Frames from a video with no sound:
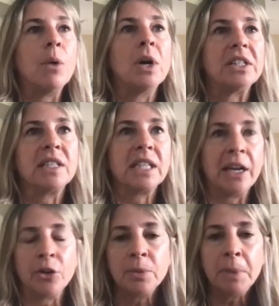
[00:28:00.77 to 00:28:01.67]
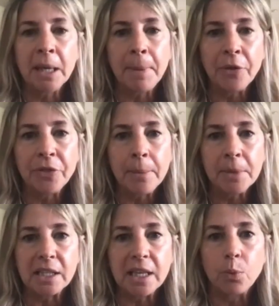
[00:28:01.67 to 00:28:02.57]
What scares me about them
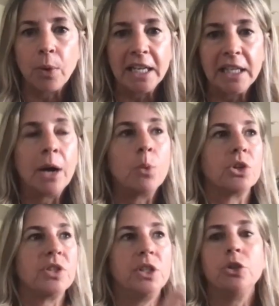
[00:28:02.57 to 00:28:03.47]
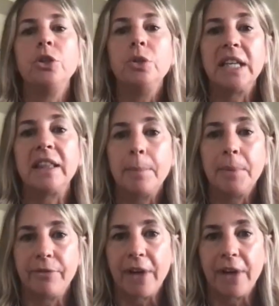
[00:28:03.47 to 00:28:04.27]
is that right now we're still using them in a